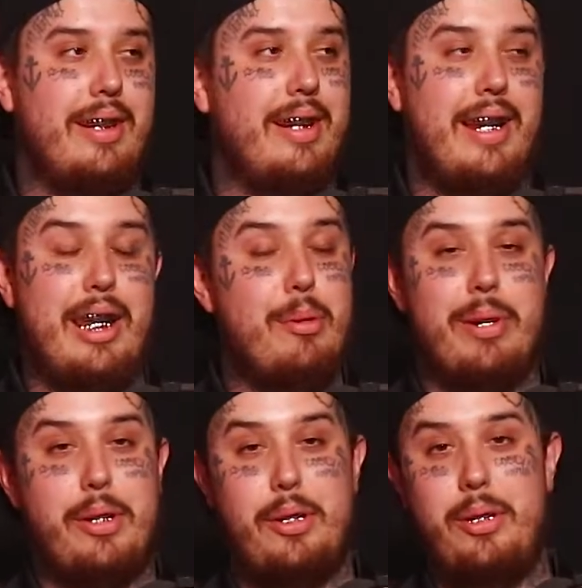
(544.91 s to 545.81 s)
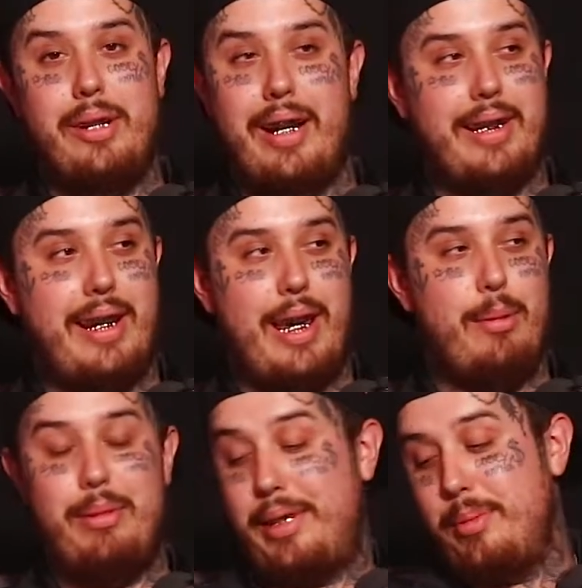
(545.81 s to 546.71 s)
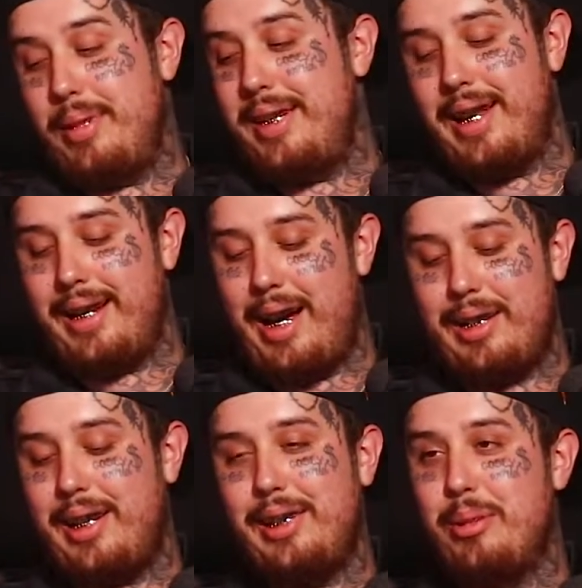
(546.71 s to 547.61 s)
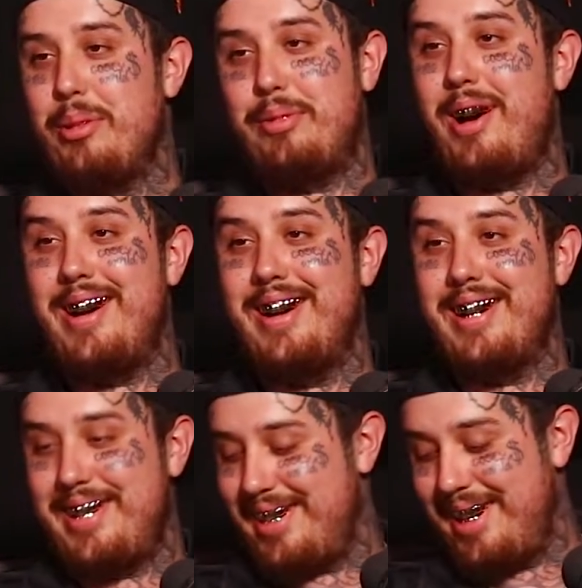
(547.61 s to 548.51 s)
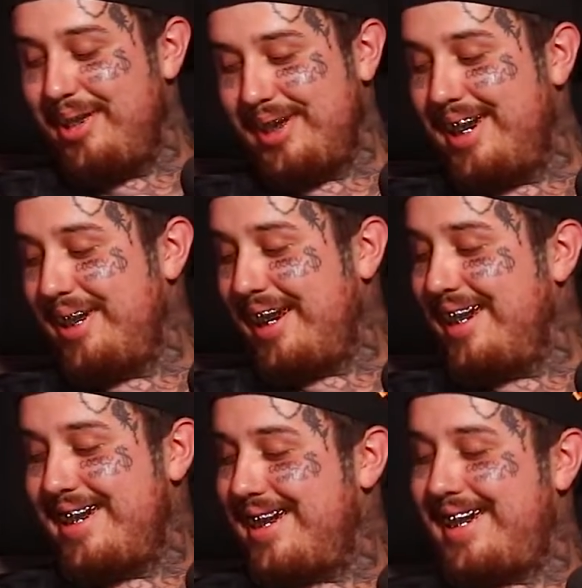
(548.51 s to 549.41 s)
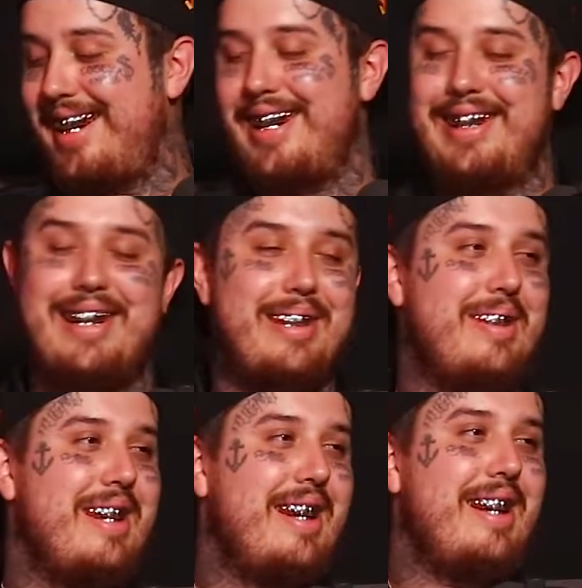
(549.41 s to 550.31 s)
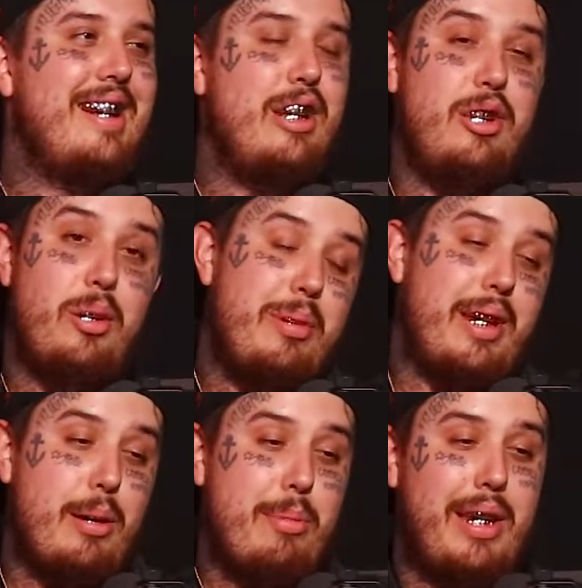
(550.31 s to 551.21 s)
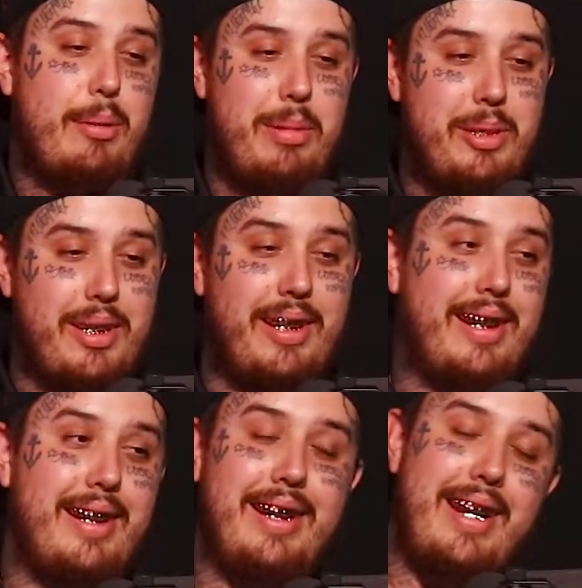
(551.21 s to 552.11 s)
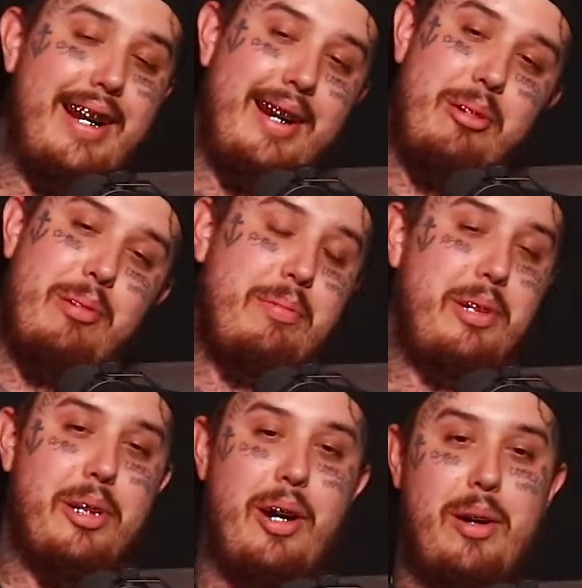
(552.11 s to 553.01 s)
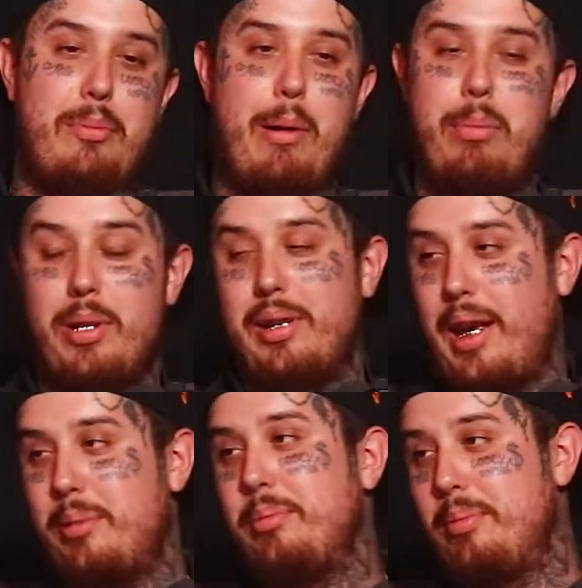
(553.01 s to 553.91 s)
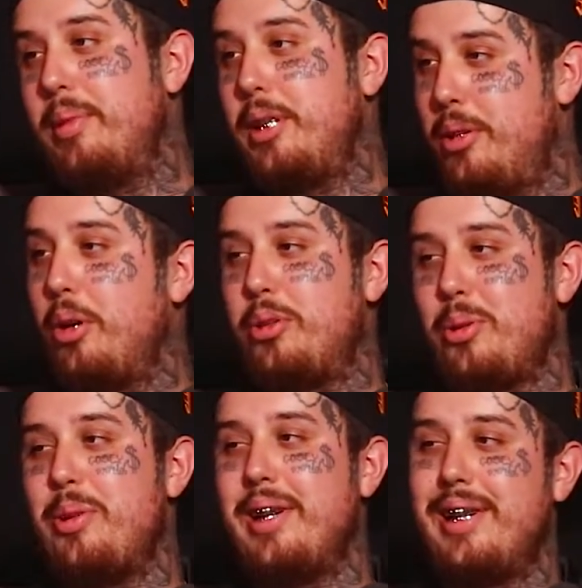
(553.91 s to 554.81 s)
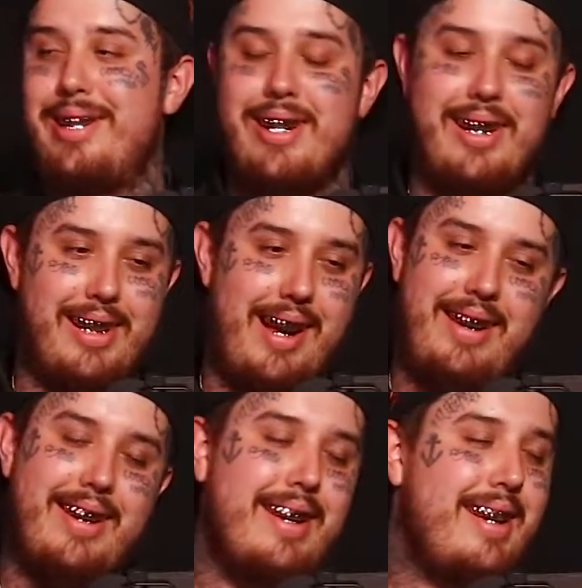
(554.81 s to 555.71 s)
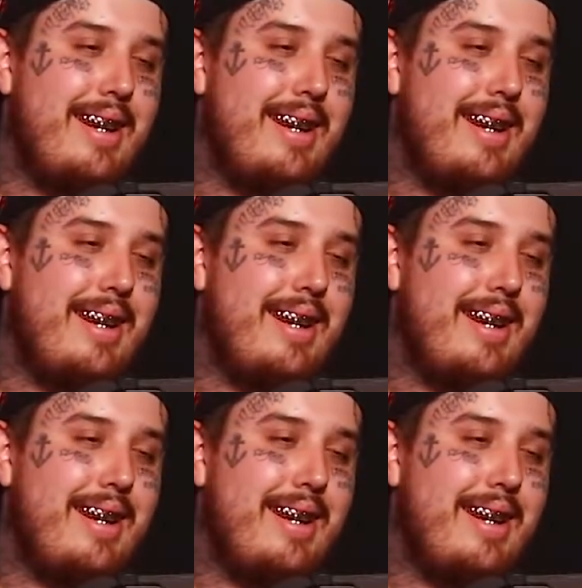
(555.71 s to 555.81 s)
and, and they were cool. Like they came to me, like I thought they were fire and shit. And I was like, okay, this shit's kind of dope. Uh-huh. So we kept making music and and you know my boy like you know soaring and shit mm-hmm. like